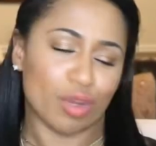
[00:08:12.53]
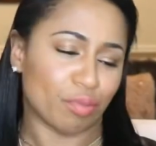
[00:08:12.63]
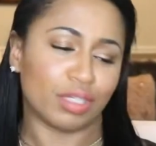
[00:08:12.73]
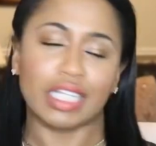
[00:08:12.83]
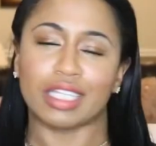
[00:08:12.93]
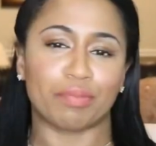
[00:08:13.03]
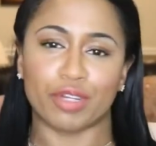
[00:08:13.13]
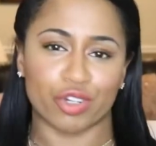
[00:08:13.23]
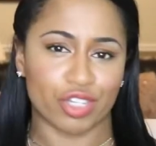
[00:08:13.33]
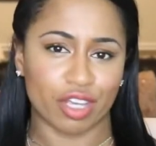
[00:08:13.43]
completely
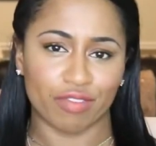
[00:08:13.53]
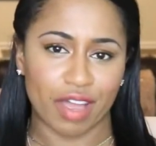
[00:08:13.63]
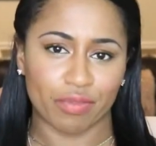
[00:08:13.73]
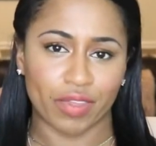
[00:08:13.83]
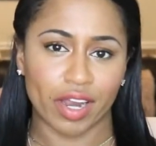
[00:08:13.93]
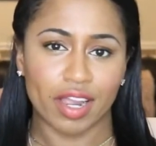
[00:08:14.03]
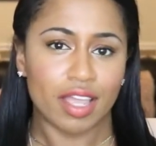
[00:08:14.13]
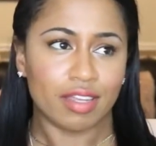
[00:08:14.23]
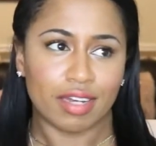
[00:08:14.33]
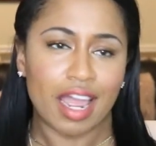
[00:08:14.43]
put yourself out there?
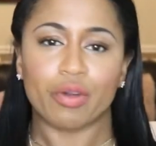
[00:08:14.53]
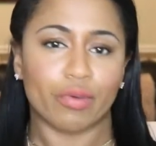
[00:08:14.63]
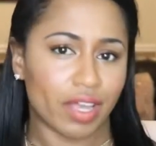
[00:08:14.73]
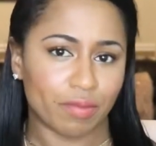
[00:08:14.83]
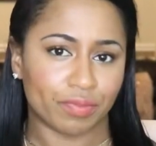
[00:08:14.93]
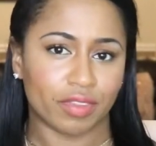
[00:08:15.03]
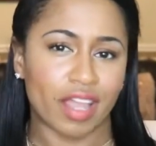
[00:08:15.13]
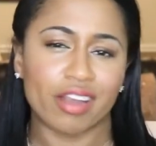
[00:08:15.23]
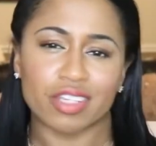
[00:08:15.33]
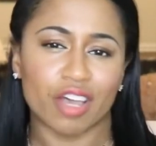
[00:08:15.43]
Now what?
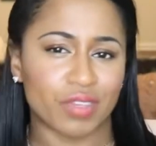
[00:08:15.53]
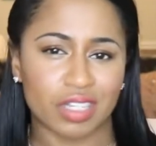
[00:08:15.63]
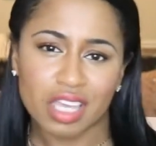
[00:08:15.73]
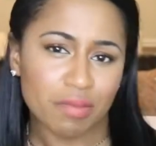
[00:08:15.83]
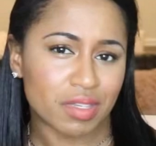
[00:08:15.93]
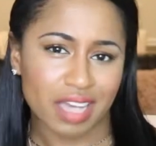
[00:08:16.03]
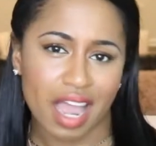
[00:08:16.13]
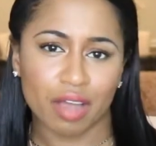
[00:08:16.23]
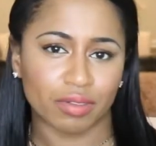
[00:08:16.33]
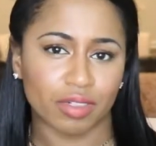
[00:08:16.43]
Now your self-esteem is
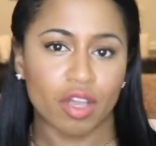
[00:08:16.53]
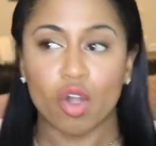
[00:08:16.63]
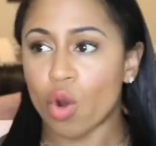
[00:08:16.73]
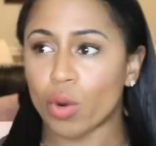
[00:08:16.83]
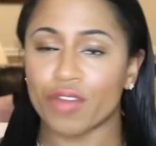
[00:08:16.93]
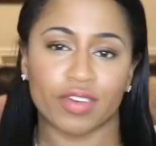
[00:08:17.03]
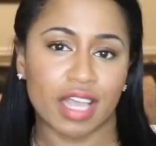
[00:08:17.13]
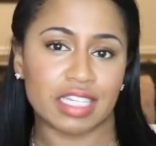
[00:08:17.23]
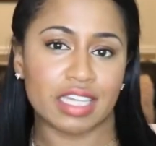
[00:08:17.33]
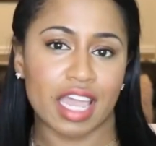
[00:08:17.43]
down. Or what if the
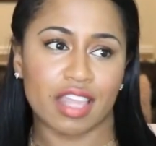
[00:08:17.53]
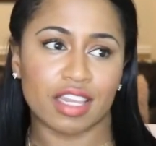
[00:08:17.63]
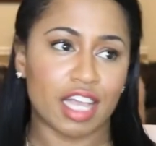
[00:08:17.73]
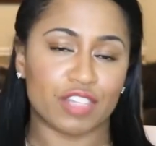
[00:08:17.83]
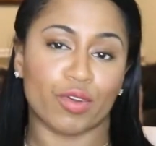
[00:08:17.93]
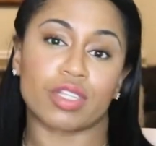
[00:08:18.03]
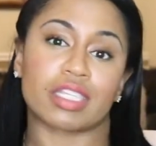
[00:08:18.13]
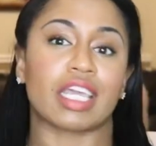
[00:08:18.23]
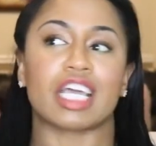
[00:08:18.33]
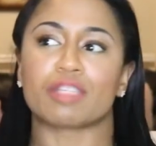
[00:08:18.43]
next day, the next photo
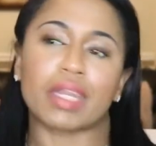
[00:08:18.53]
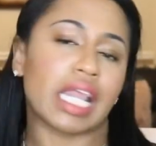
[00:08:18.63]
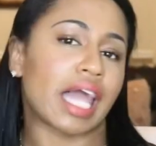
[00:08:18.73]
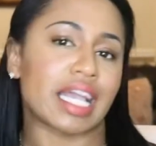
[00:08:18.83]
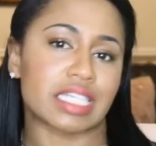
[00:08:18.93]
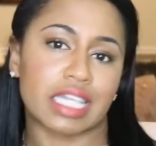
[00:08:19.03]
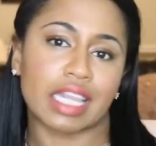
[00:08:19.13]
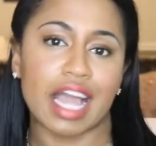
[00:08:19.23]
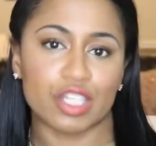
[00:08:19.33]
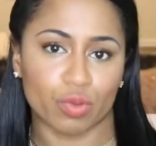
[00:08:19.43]
doesn't get as many likes as the
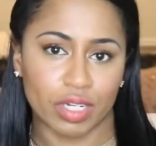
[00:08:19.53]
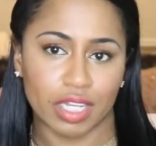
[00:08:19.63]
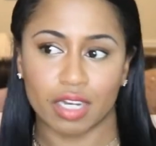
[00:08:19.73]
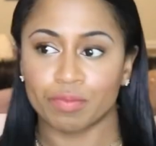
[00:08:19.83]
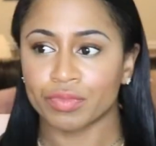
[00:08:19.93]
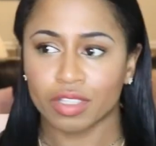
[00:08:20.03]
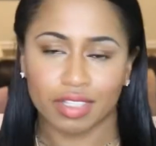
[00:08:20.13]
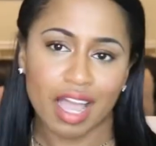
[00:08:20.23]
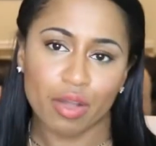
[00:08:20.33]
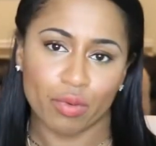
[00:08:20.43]
last one did?
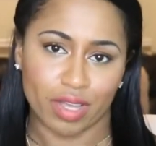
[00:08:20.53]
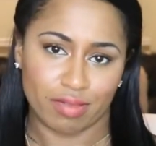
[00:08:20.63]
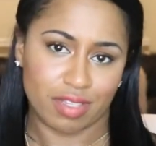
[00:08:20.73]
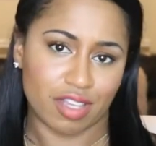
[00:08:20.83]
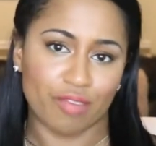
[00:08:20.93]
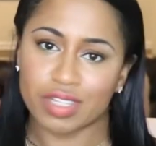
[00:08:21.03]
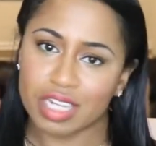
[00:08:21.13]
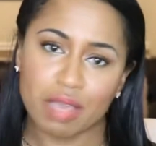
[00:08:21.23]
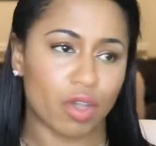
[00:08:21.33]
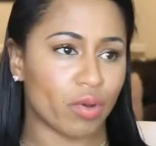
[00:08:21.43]
Now what?
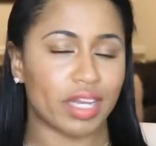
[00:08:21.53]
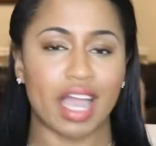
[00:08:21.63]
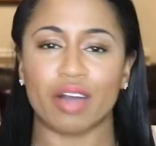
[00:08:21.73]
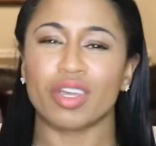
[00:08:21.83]
Self-esteem going down.